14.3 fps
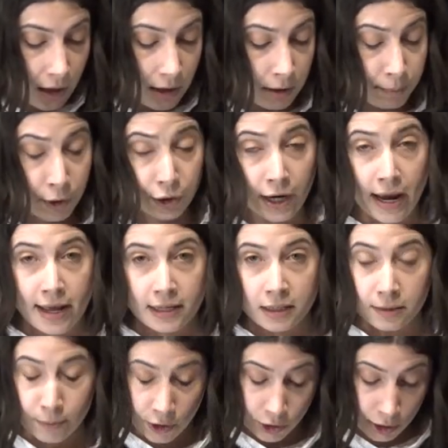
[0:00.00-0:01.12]
the Prahran
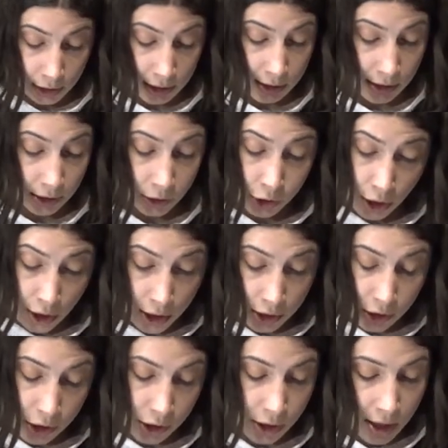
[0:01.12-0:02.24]
Spiritualistic
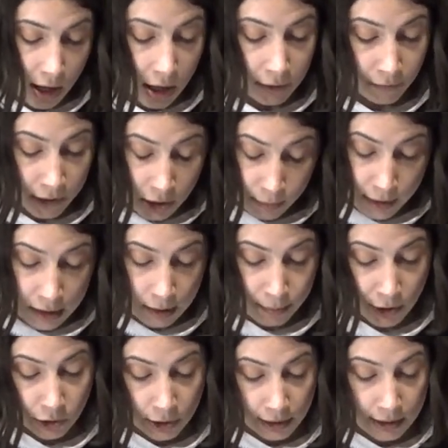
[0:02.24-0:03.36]
Church, the Richmond
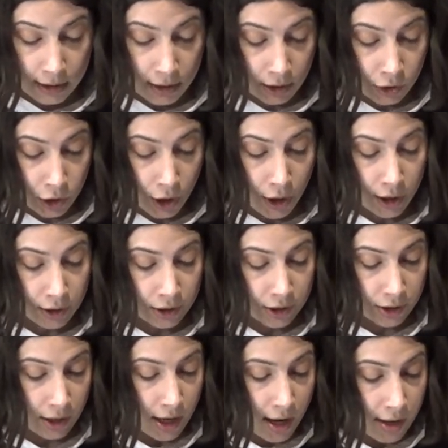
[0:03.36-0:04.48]
Spiritualistic
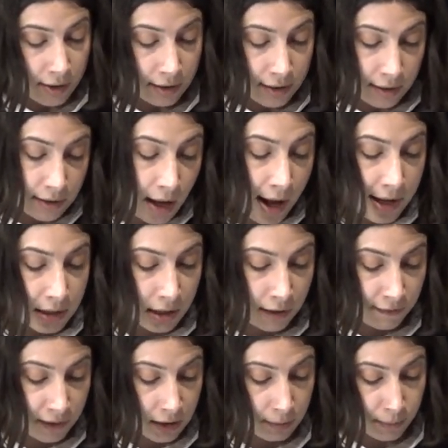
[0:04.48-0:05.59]
Church, the Society
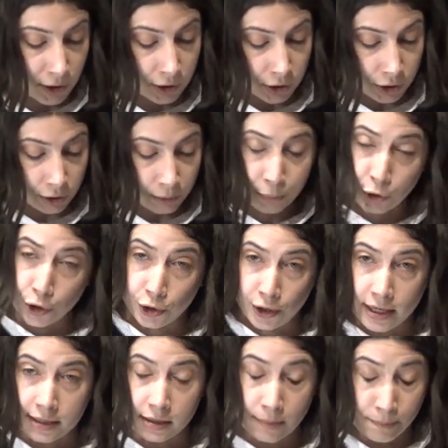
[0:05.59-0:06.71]
for Spiritual
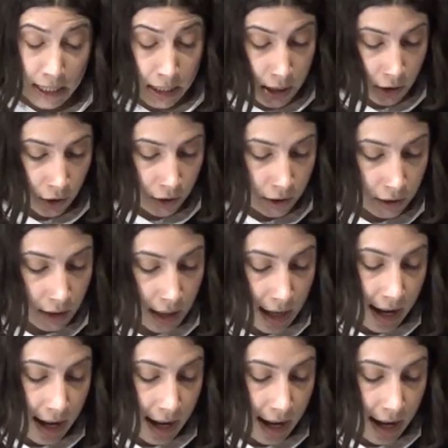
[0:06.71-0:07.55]
Progress Bendigo,